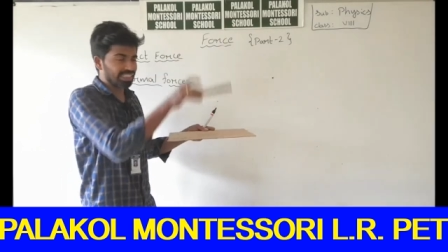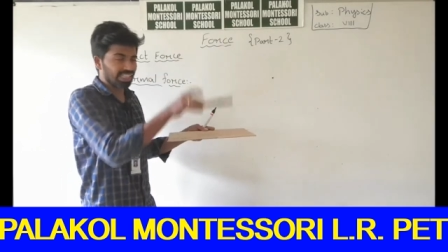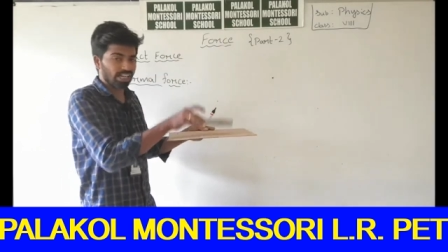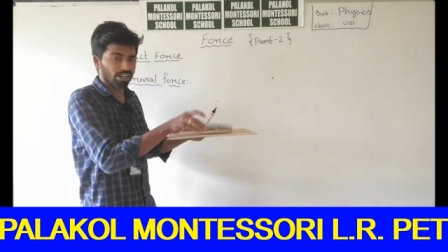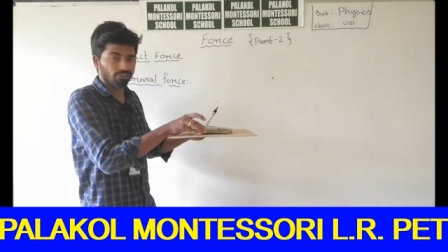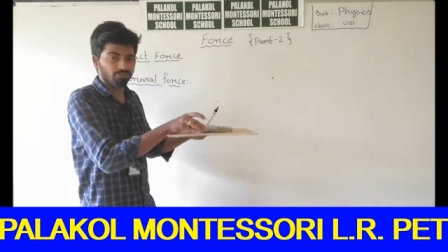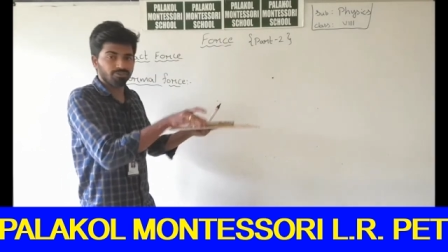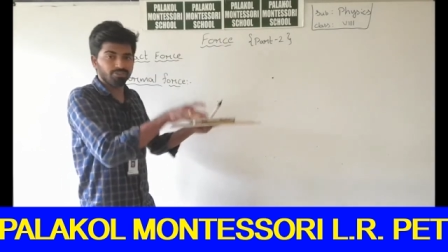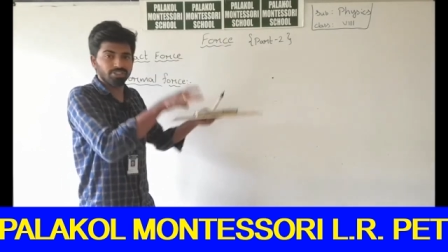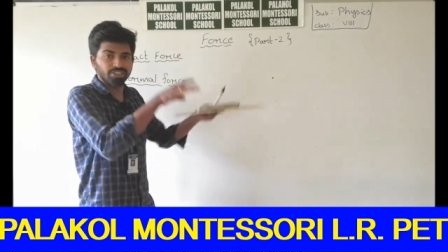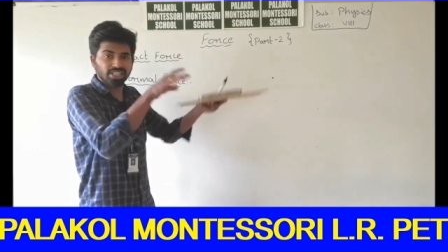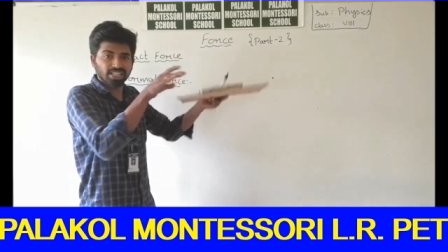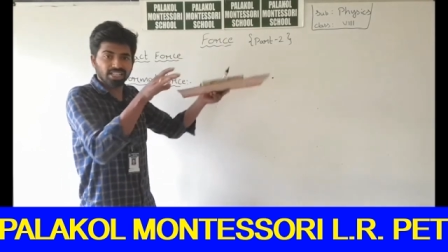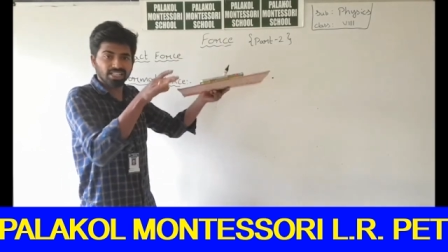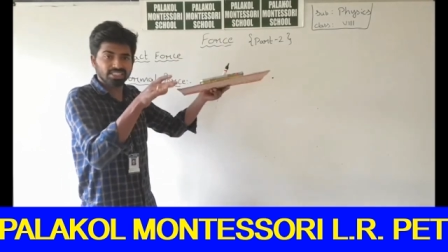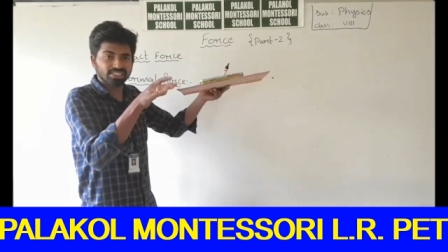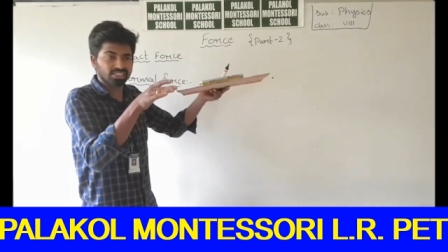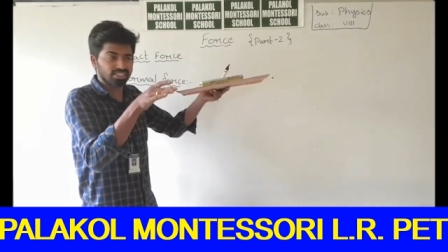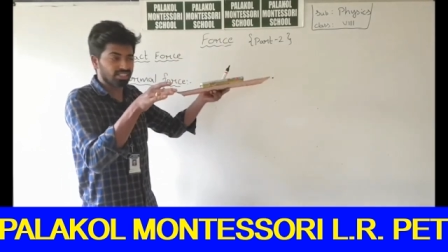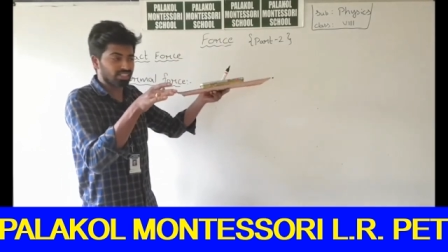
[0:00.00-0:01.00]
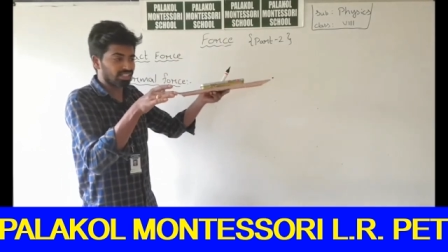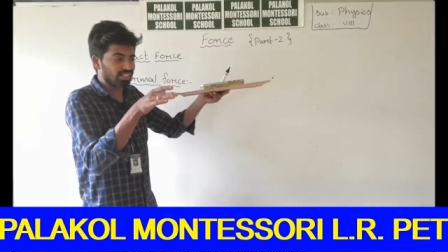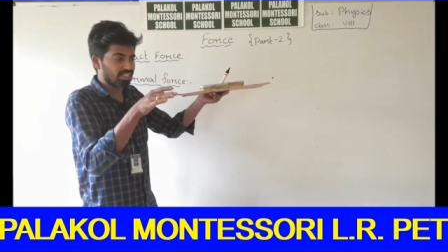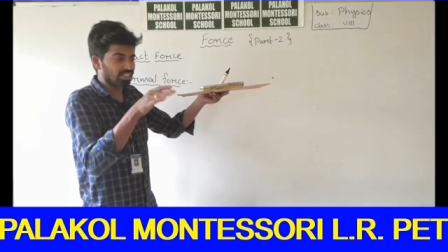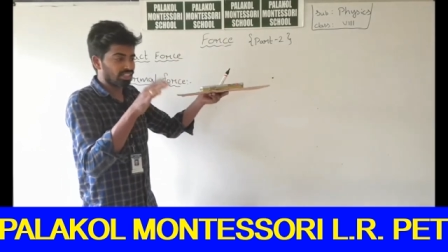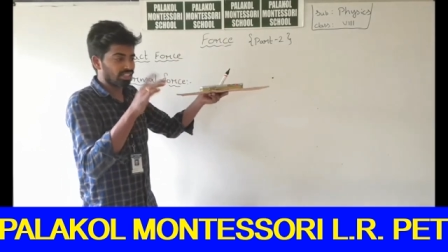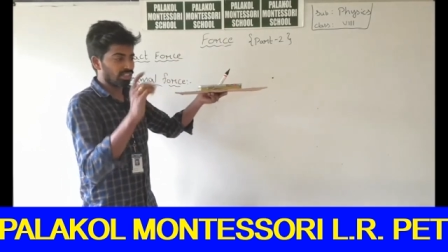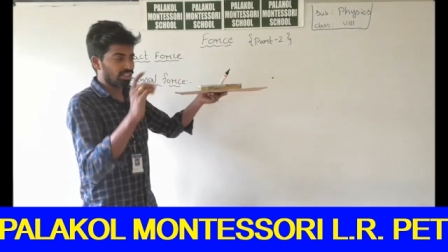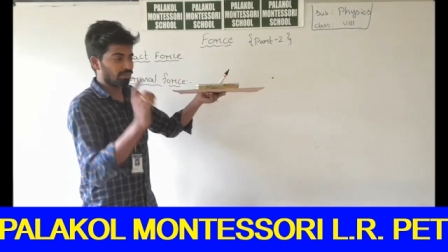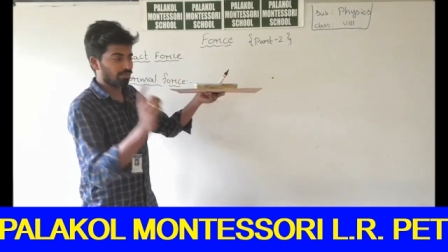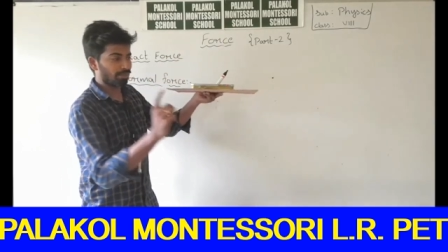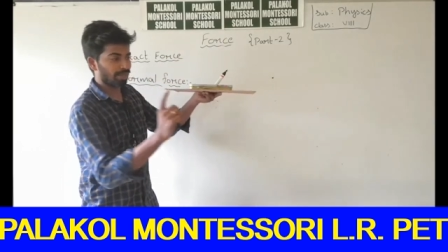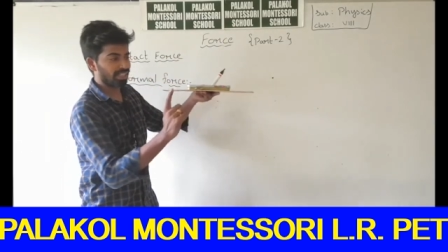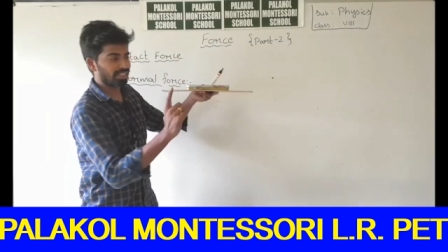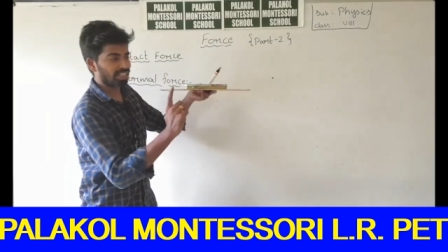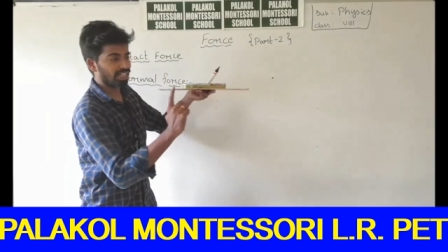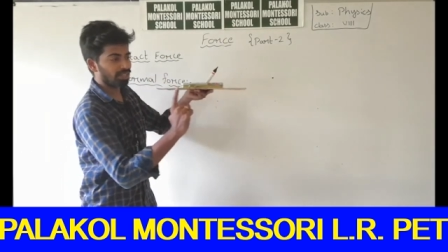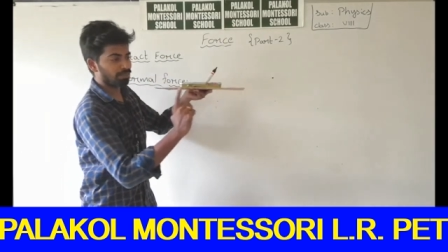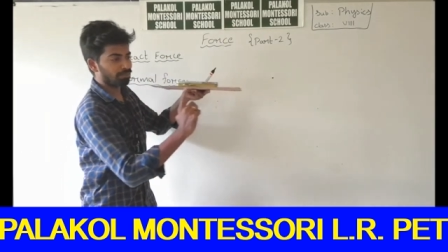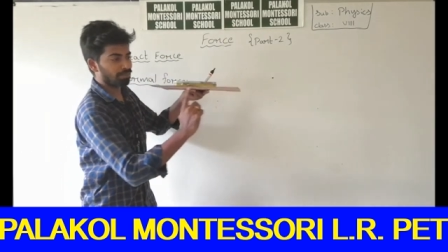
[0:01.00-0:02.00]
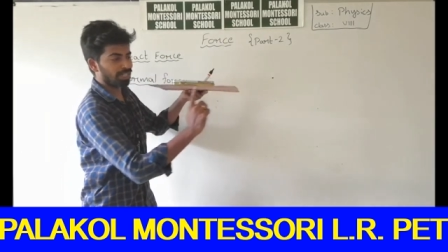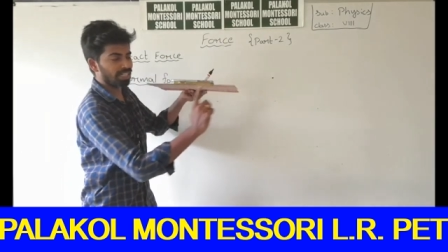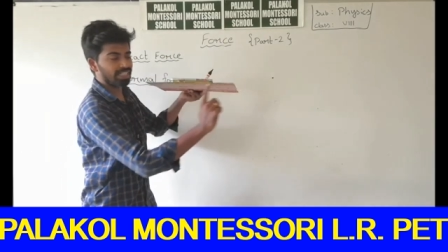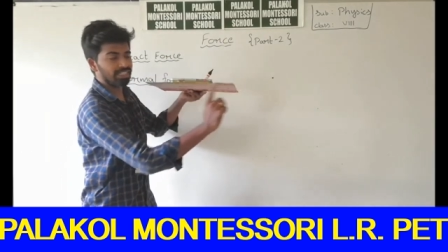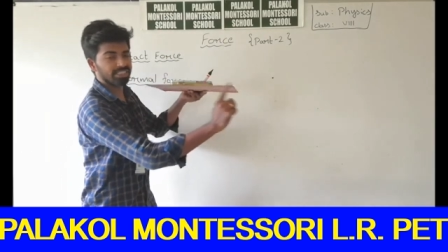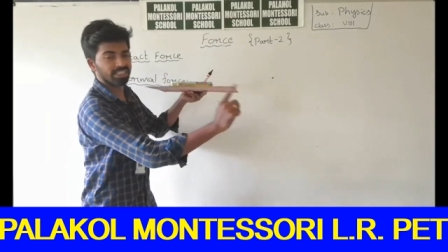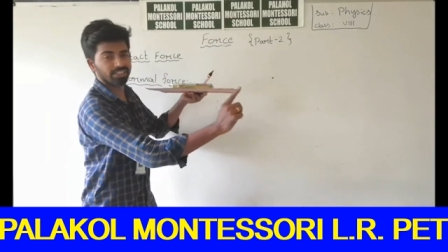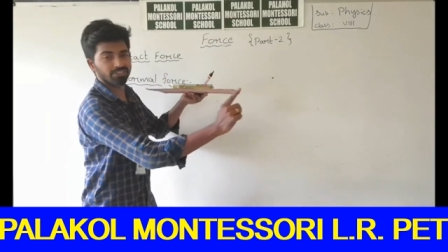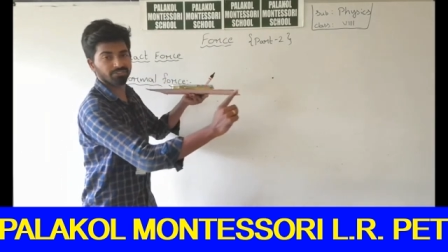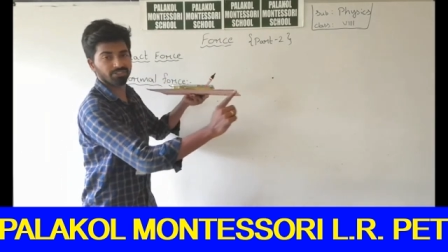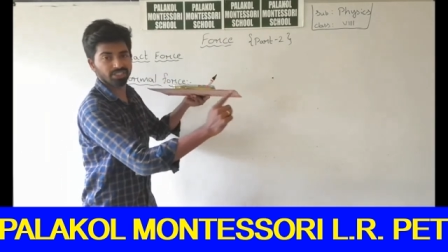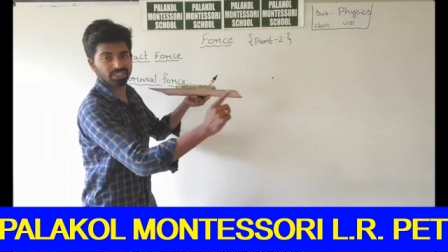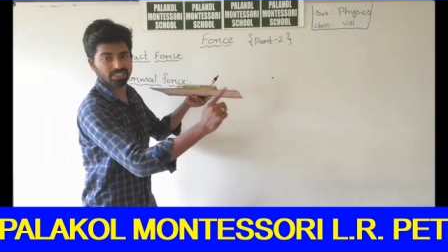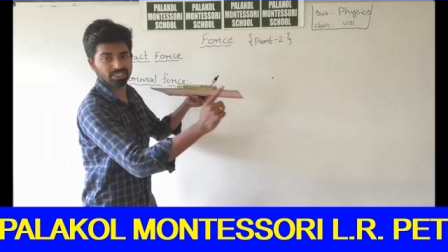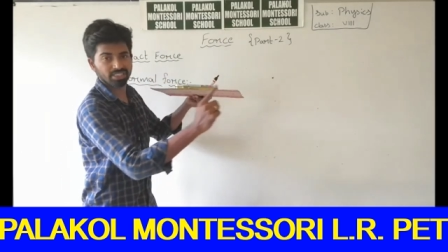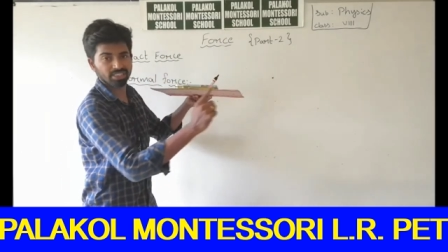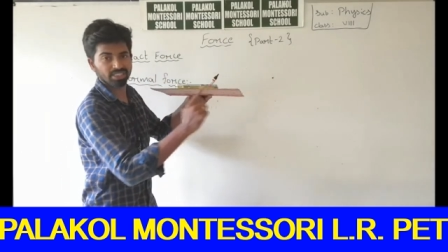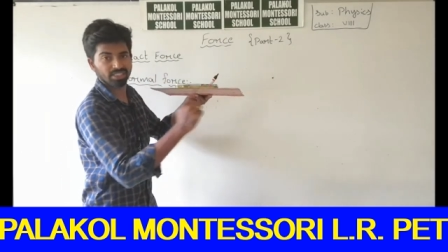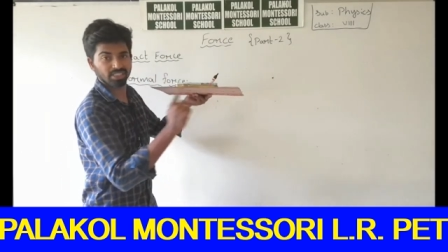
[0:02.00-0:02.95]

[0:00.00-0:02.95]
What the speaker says: upward direction by the plane surface.